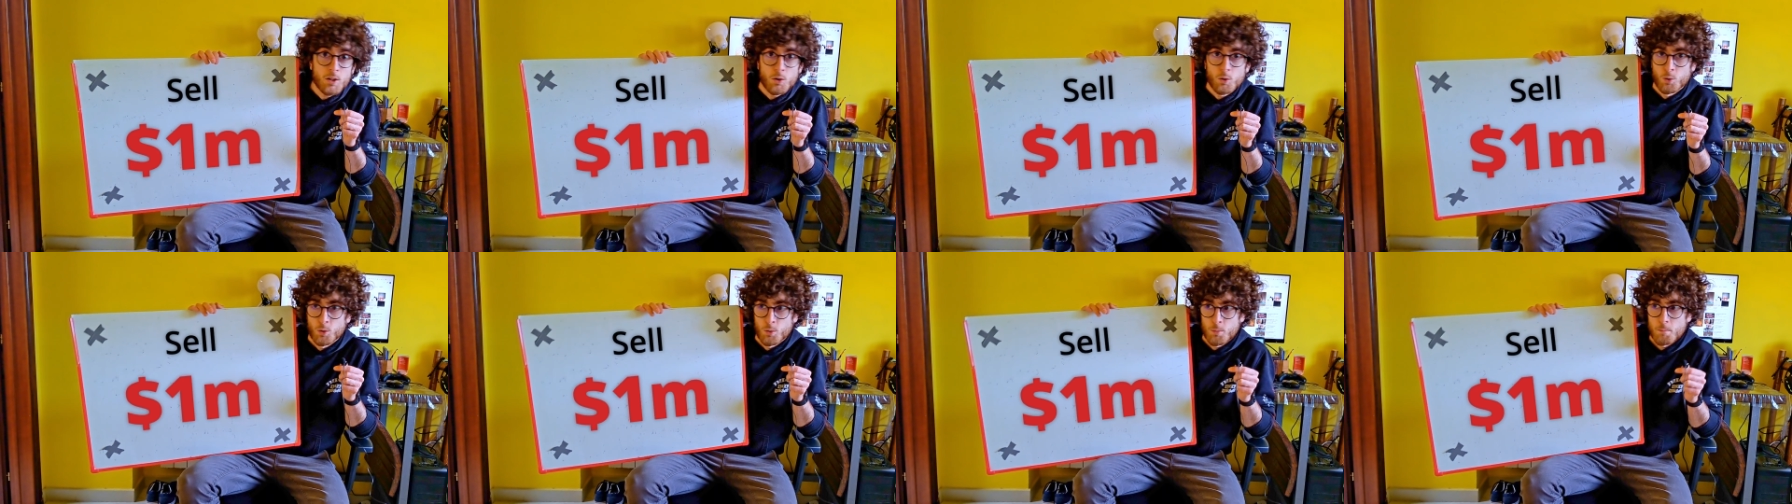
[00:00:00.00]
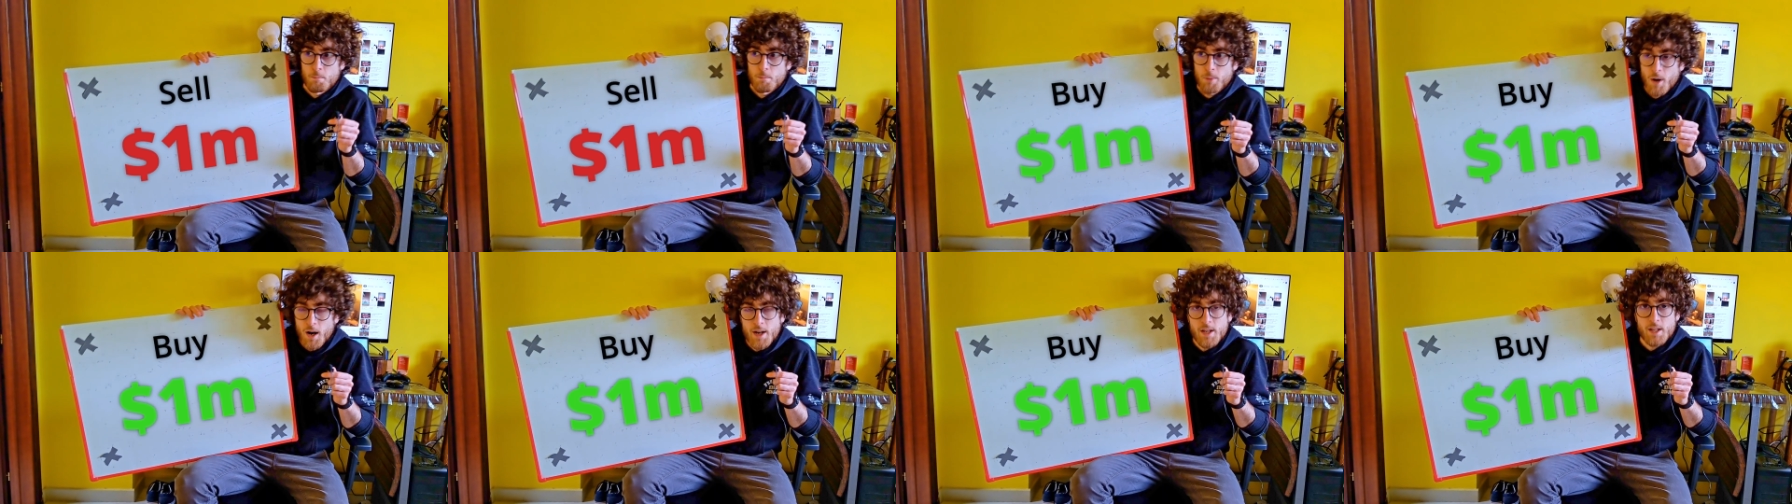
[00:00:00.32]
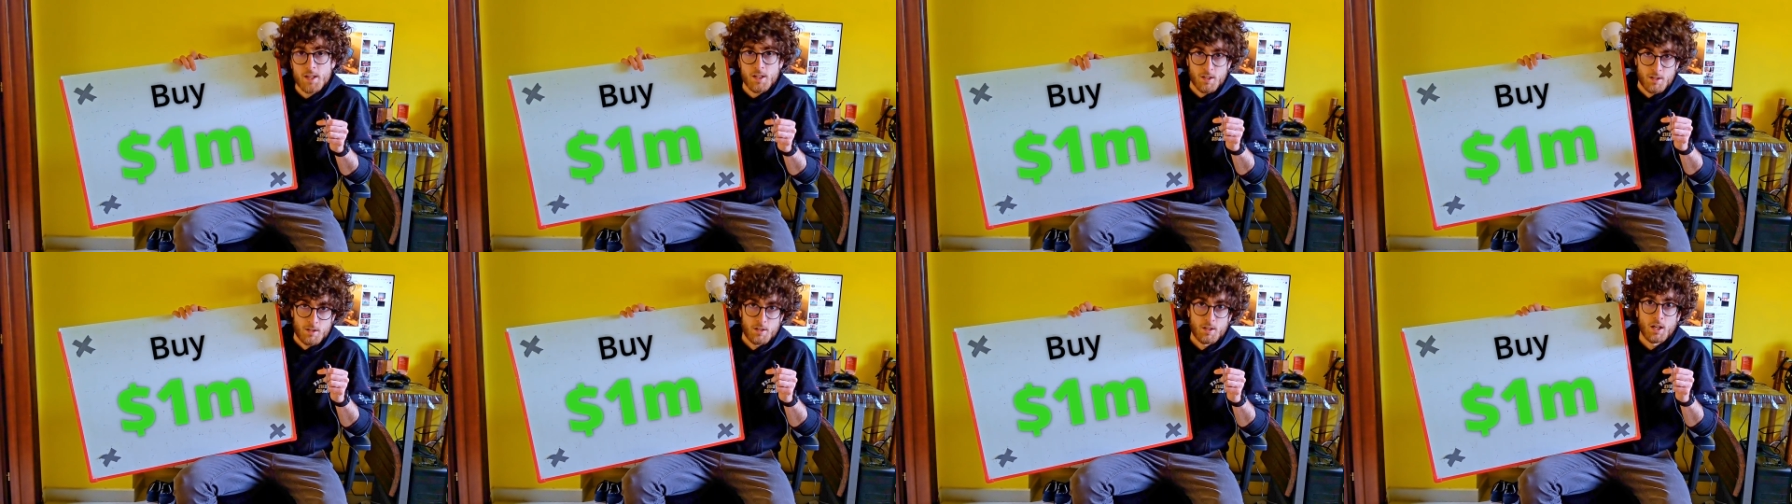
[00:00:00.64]
or
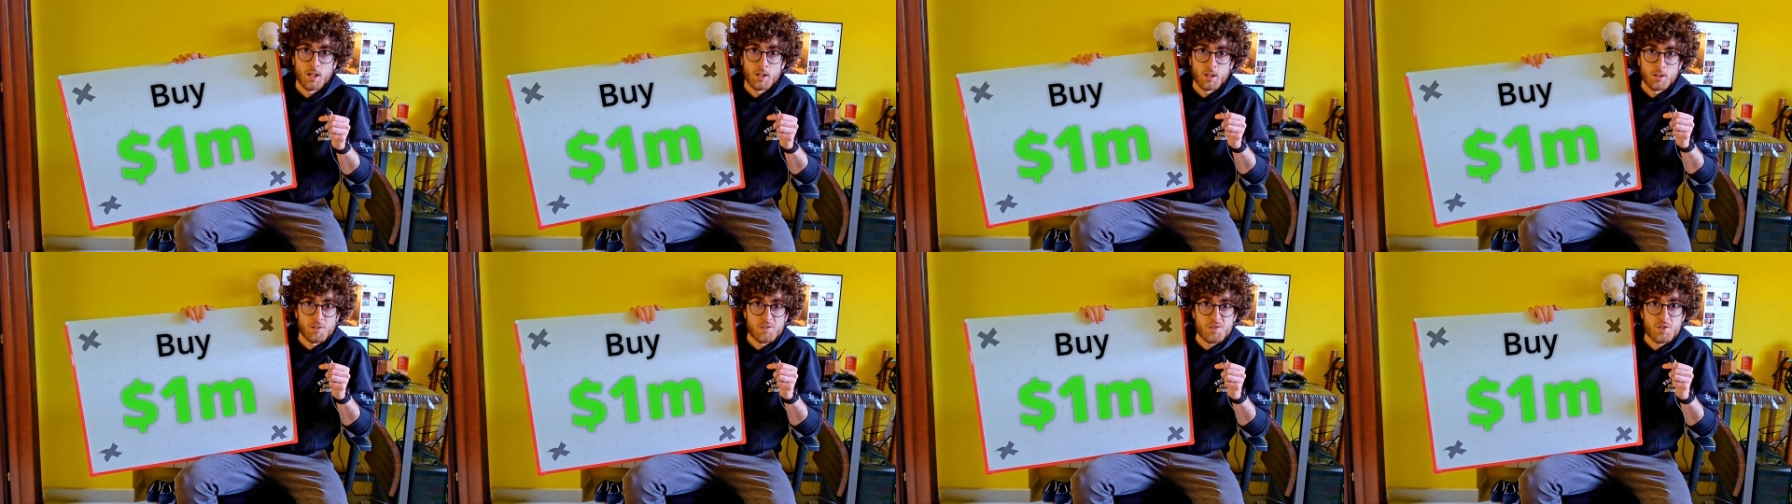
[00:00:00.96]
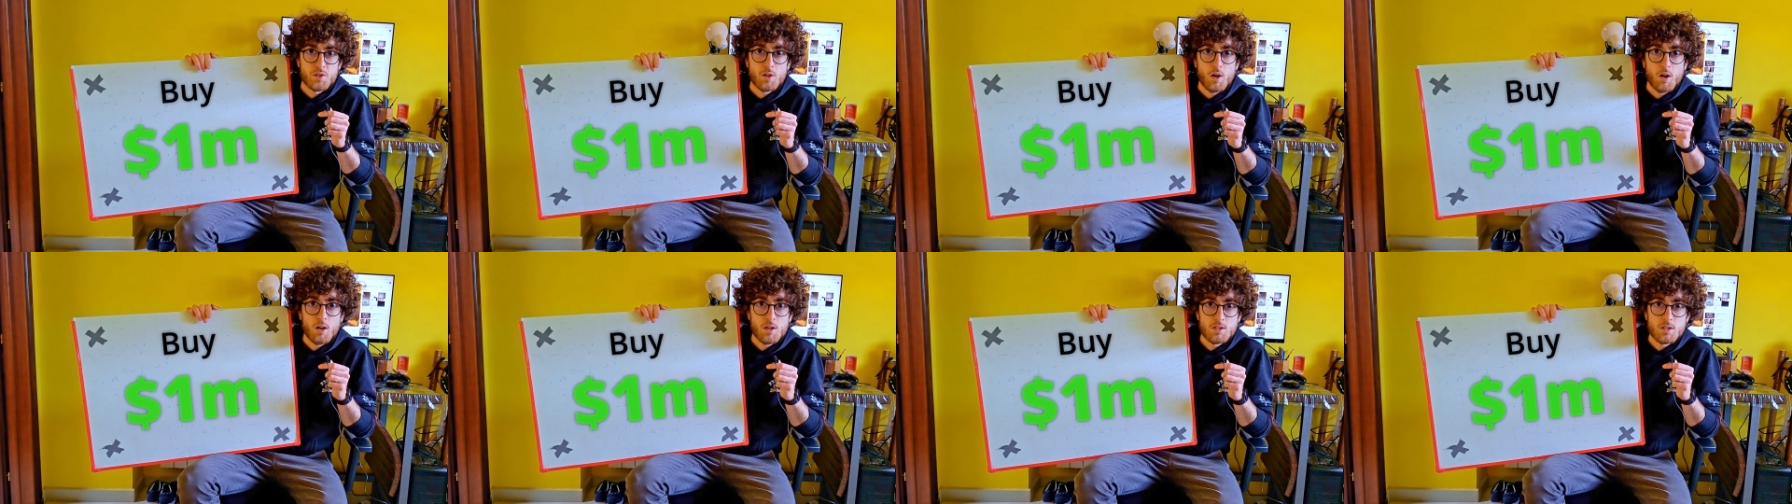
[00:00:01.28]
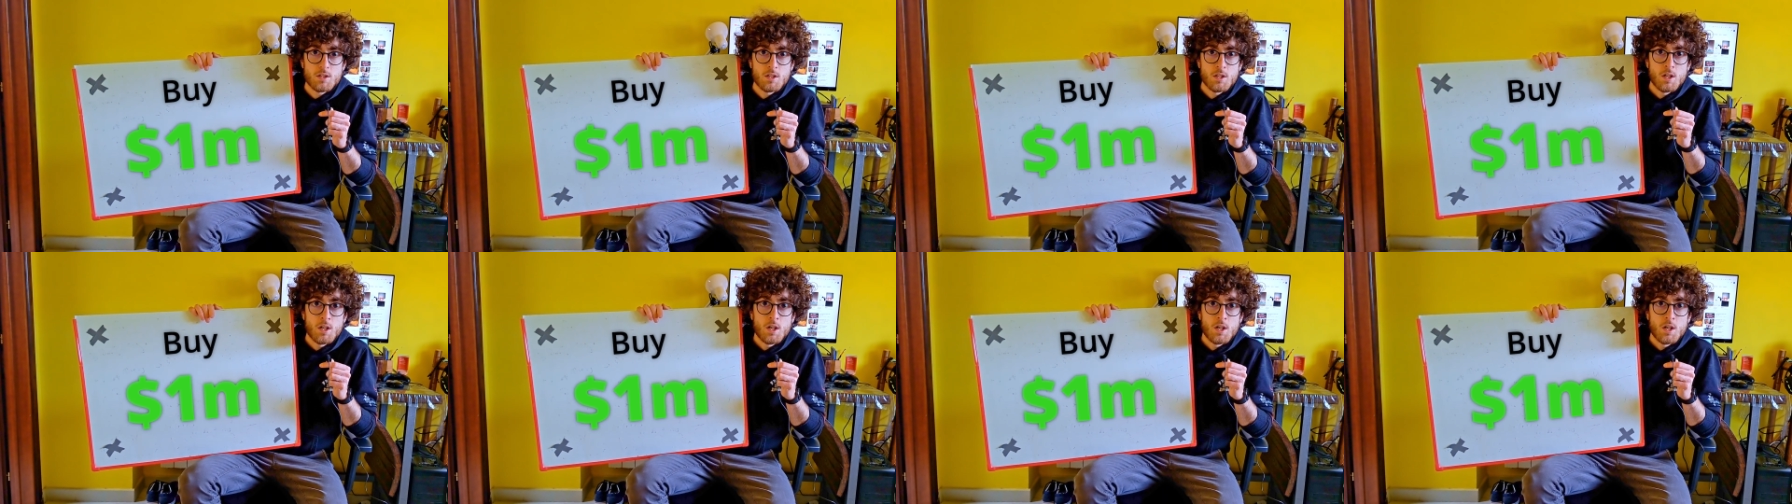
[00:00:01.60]
buying a lot of stocks.